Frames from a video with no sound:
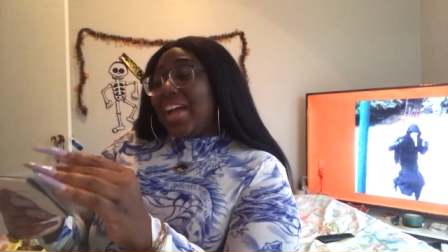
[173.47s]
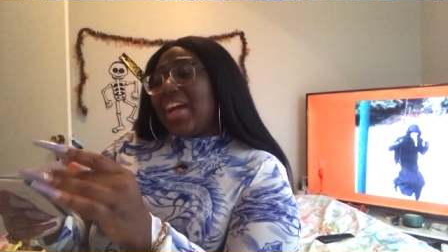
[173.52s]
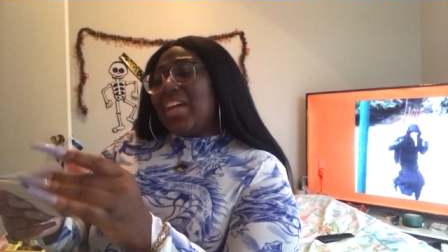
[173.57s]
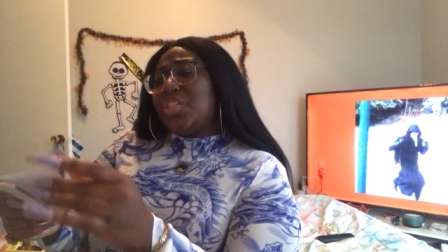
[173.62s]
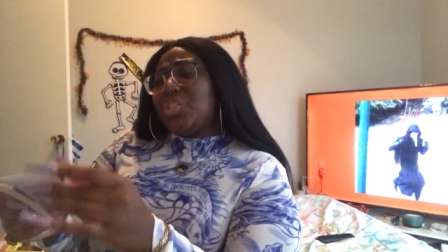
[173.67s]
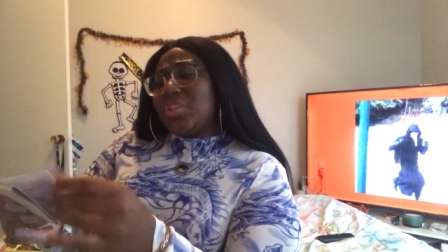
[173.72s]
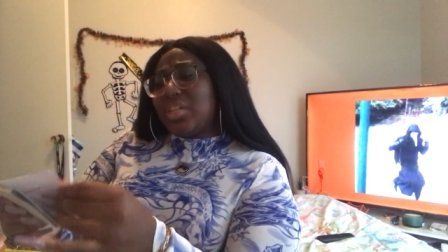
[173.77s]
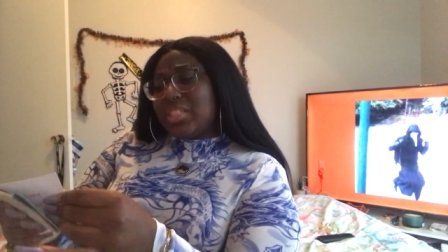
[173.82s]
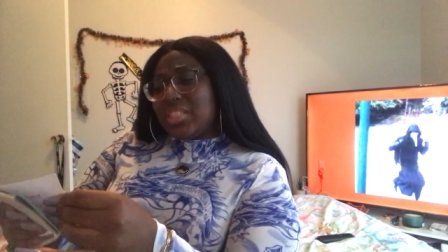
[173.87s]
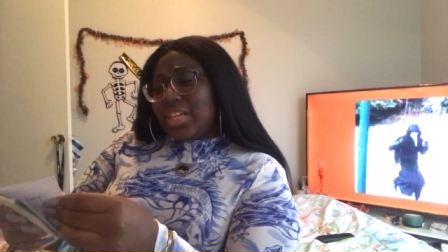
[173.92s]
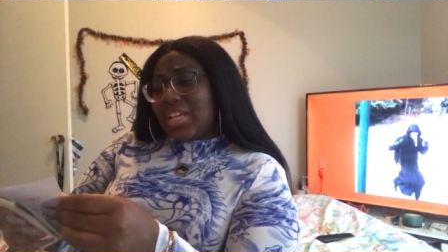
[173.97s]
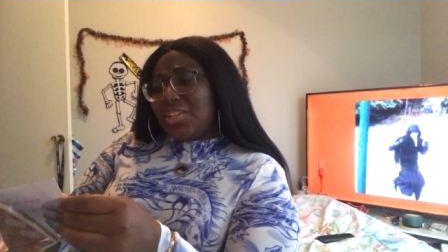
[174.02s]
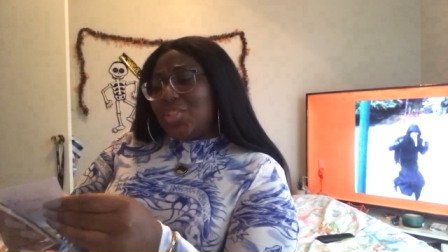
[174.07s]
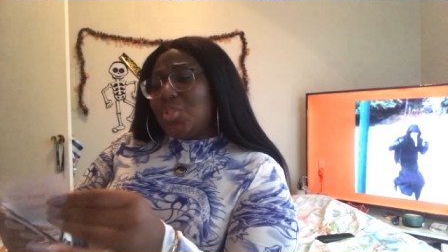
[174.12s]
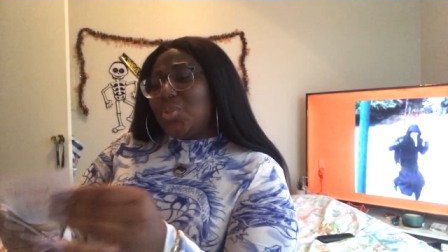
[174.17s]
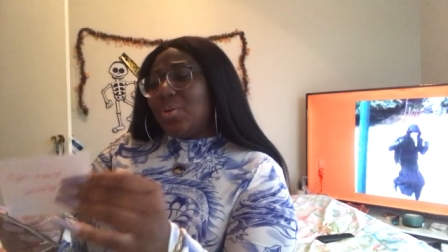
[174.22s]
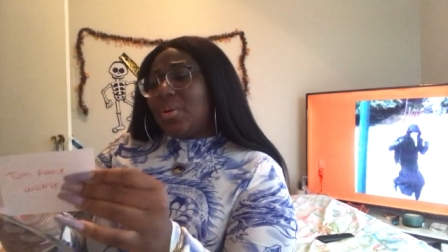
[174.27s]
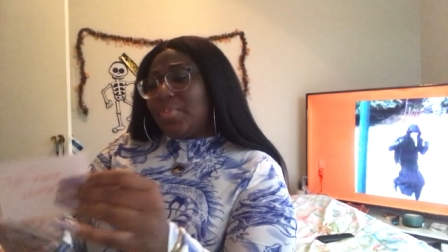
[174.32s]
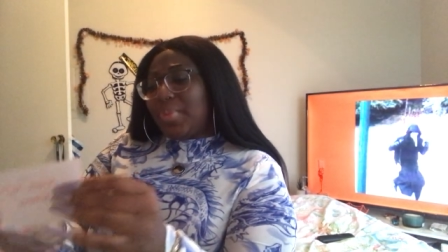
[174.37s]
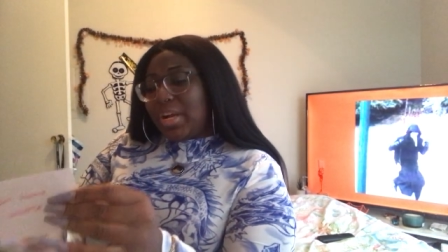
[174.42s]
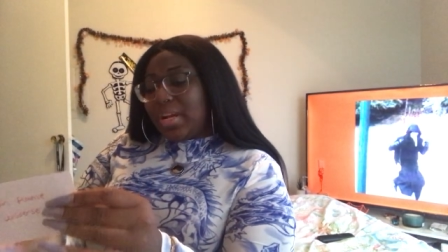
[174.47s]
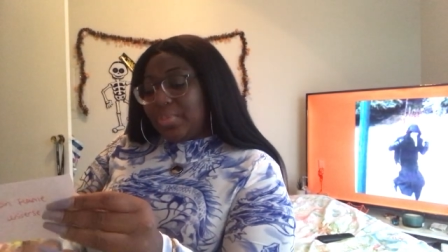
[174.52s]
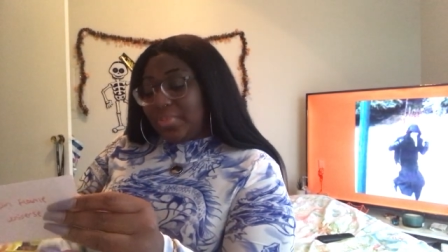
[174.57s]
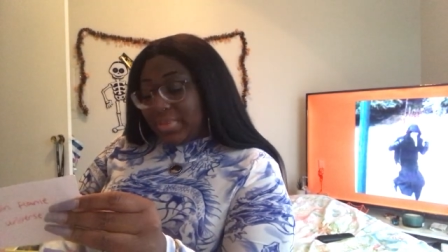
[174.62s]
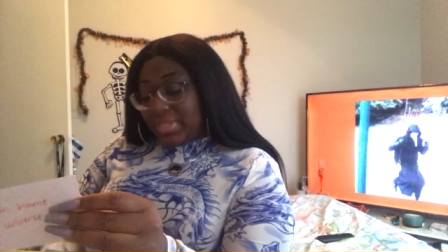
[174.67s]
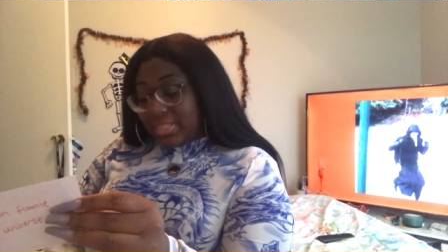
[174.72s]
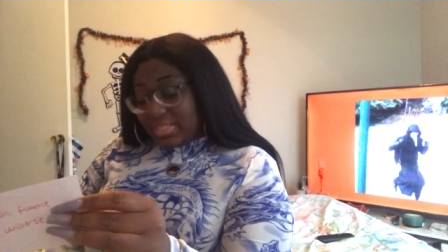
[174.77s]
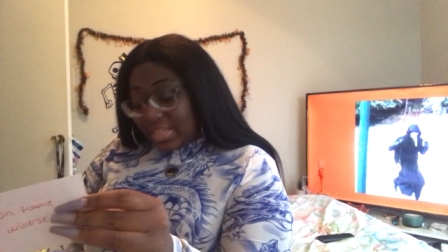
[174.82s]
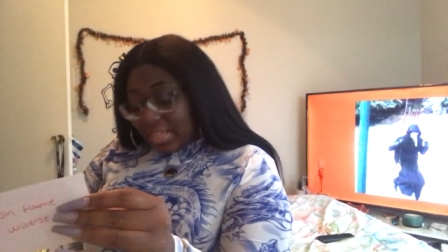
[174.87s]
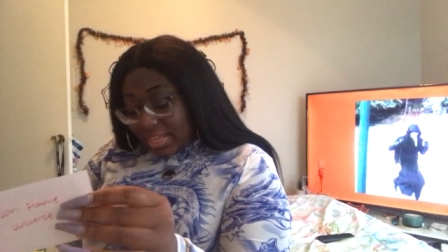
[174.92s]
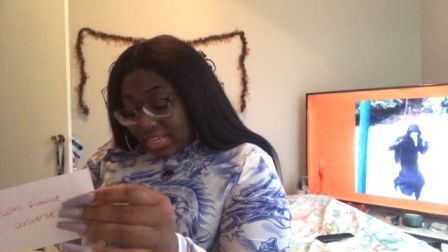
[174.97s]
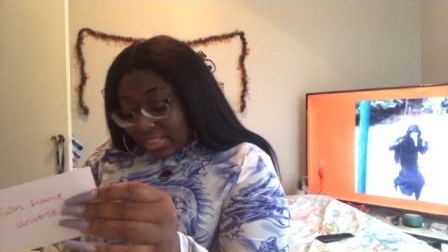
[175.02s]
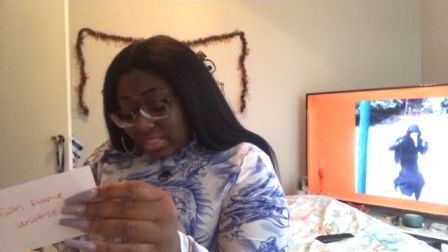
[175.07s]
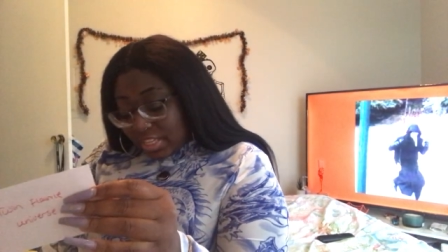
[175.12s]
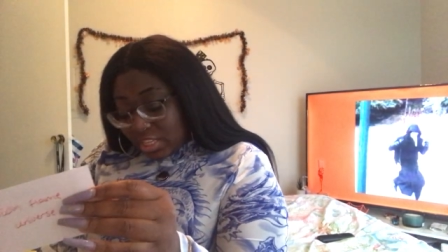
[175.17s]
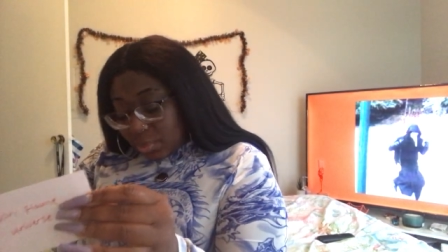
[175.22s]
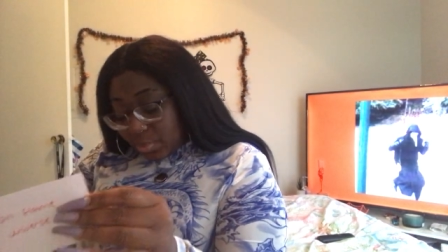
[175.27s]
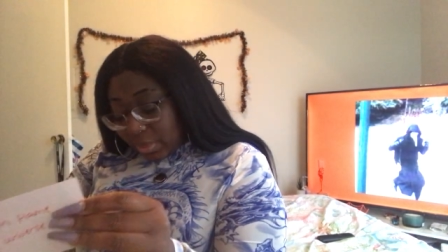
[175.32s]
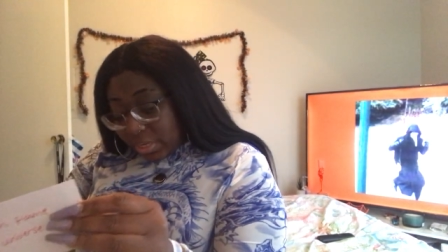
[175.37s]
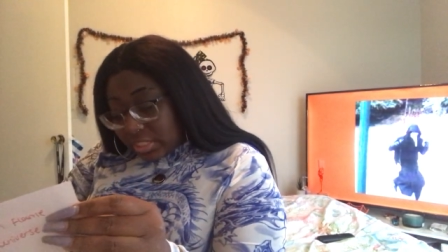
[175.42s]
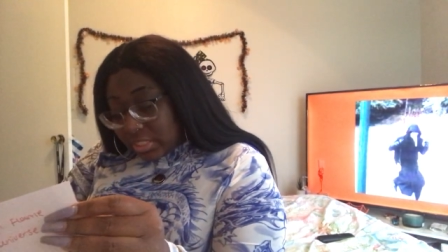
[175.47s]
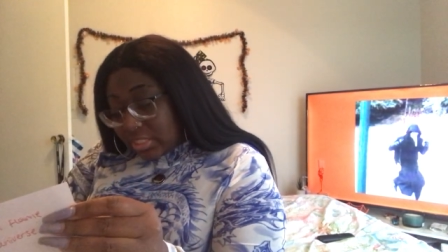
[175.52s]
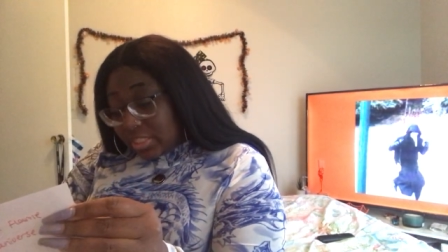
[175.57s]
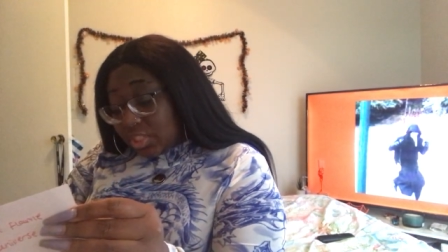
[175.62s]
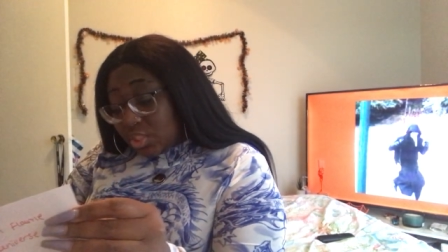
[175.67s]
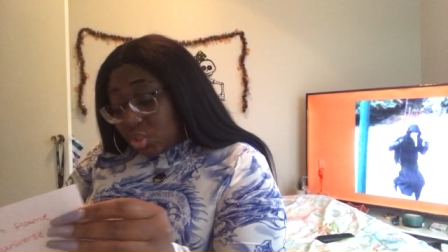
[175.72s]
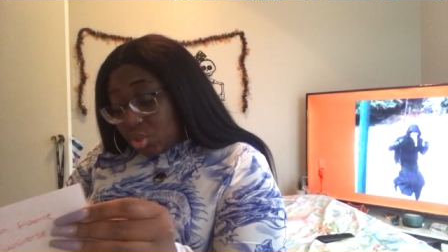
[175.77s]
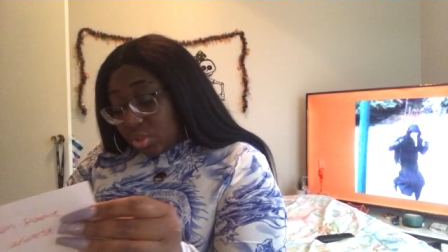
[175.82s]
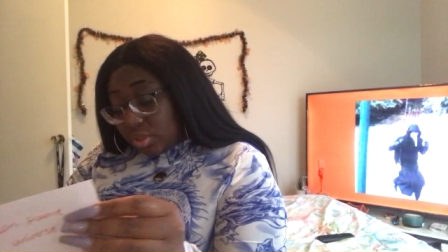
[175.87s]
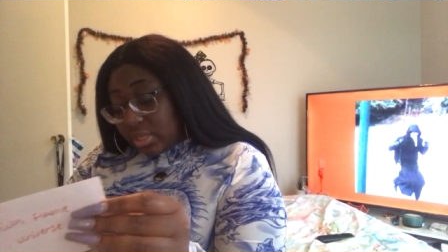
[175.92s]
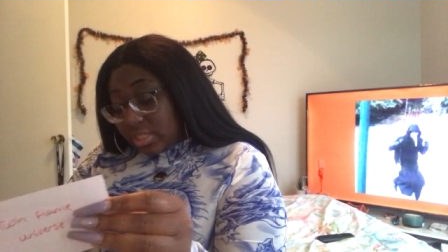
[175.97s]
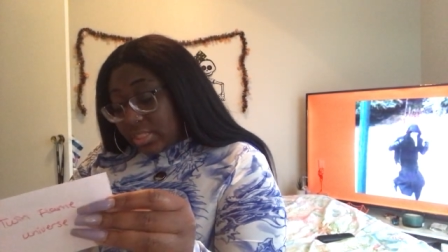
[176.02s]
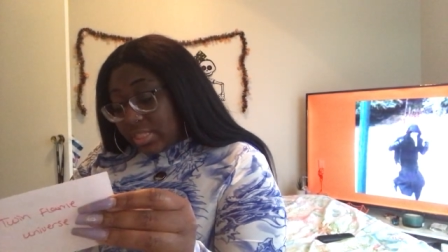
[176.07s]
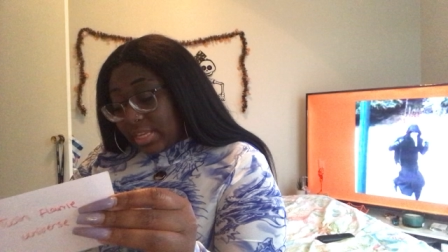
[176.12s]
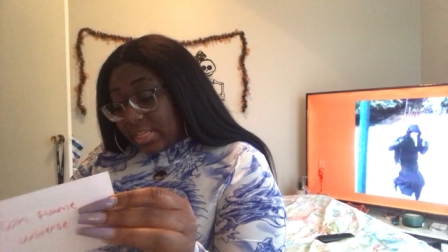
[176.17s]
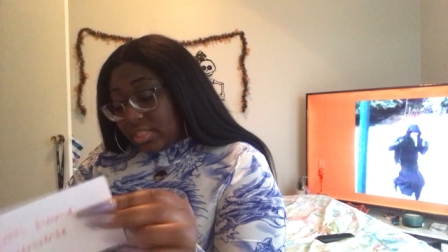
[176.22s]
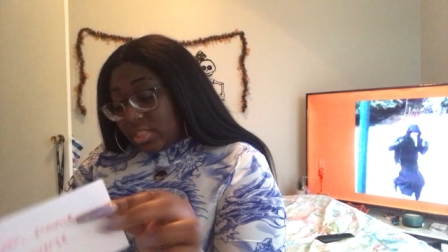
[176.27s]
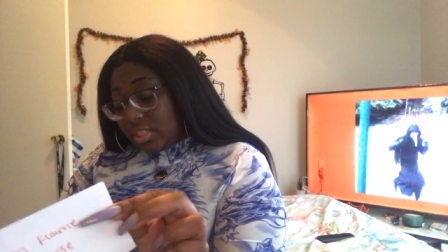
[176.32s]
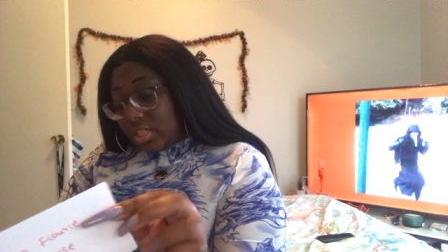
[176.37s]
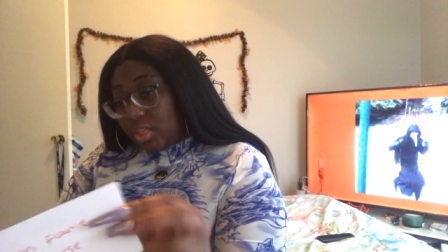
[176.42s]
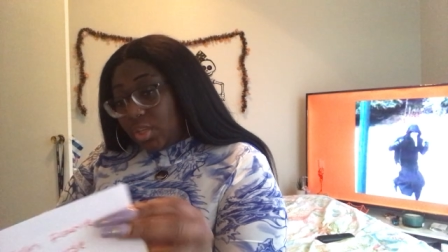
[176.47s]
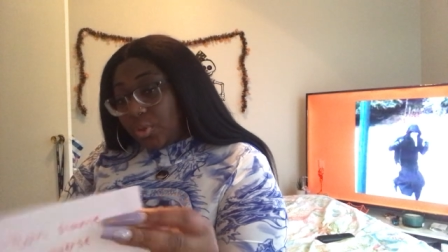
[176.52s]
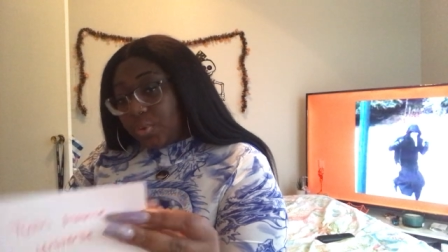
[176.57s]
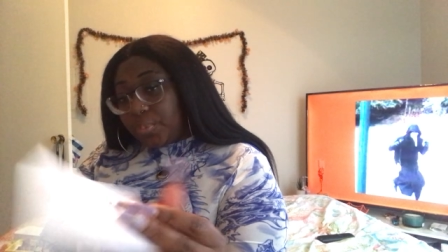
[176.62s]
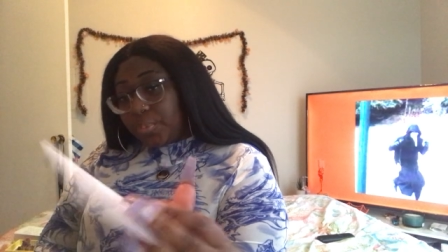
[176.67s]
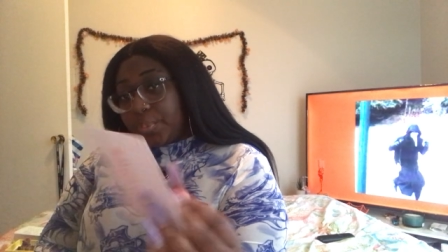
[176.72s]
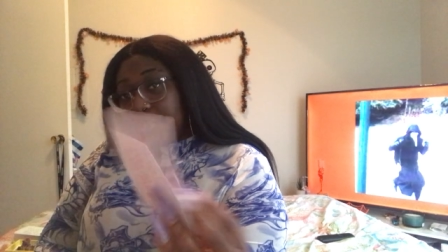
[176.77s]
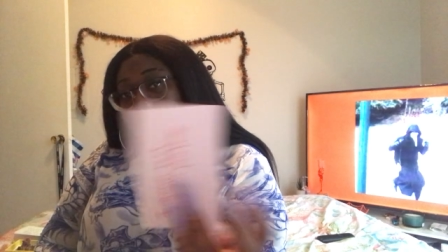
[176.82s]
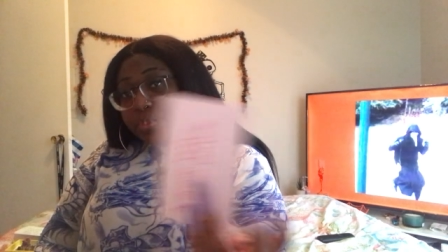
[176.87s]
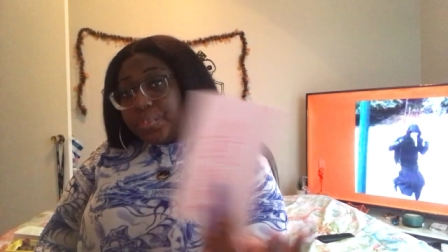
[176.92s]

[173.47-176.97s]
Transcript: I drunk text you on purpose. This person is drunk texting you